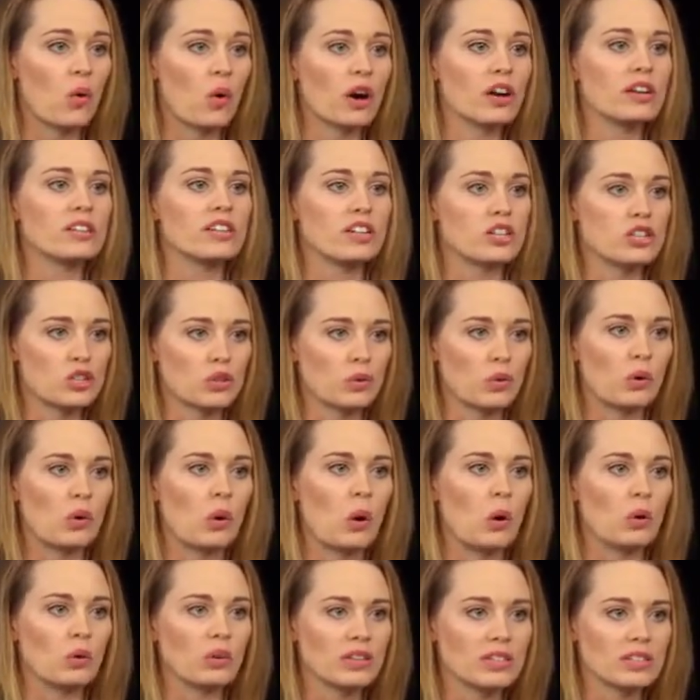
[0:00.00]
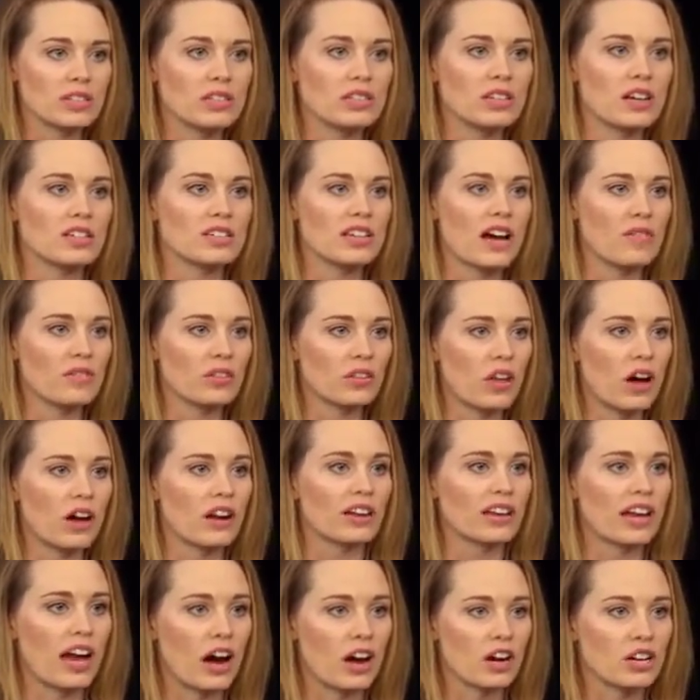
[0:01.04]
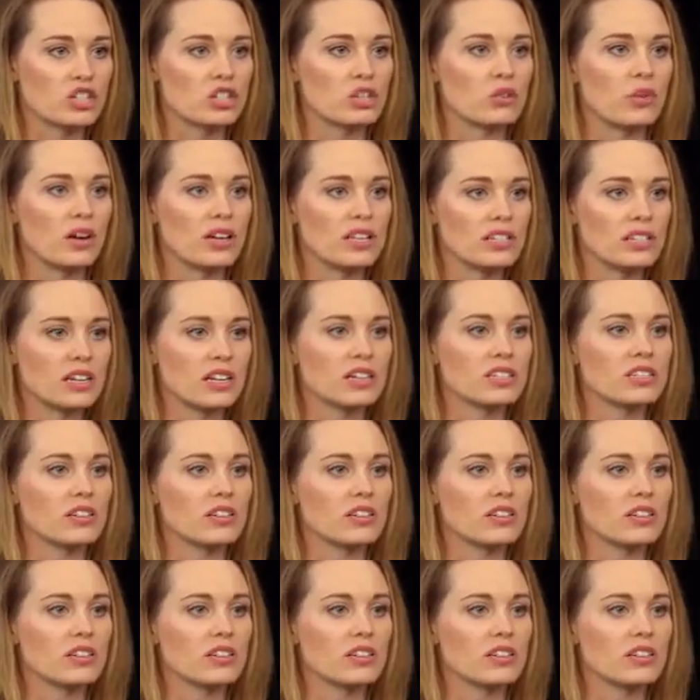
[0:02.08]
or digital gold because it does have a lot of characteristics.